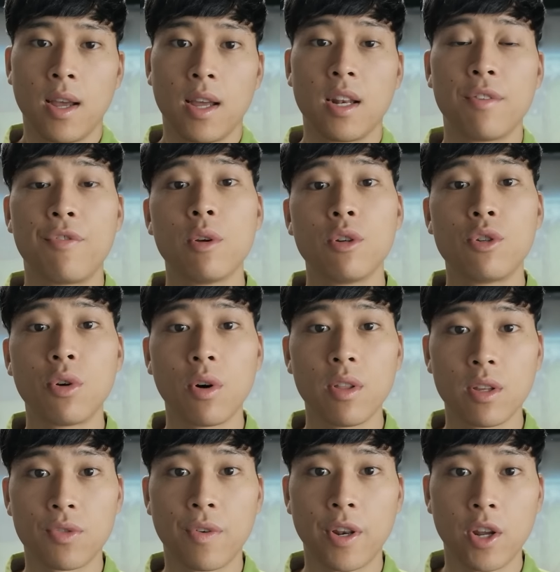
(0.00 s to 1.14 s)
And if you enjoy
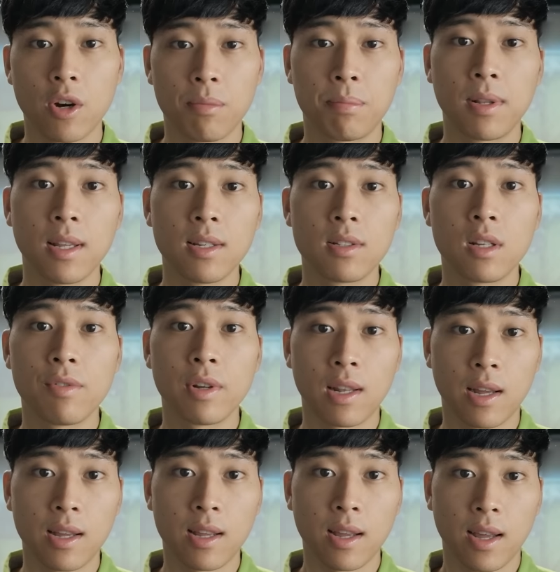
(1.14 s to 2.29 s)
this video, please leave a
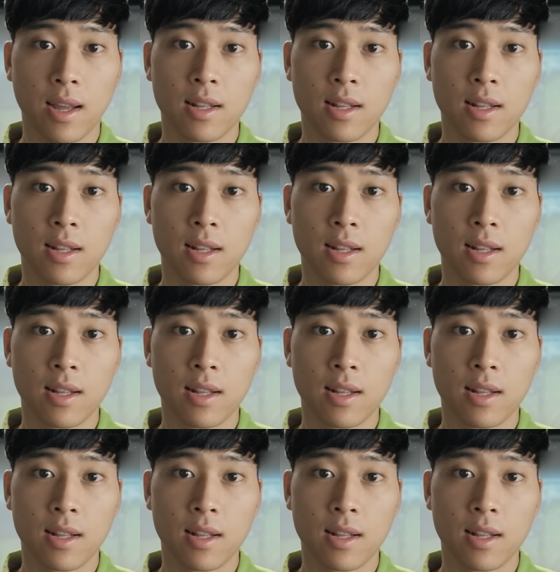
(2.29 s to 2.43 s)
like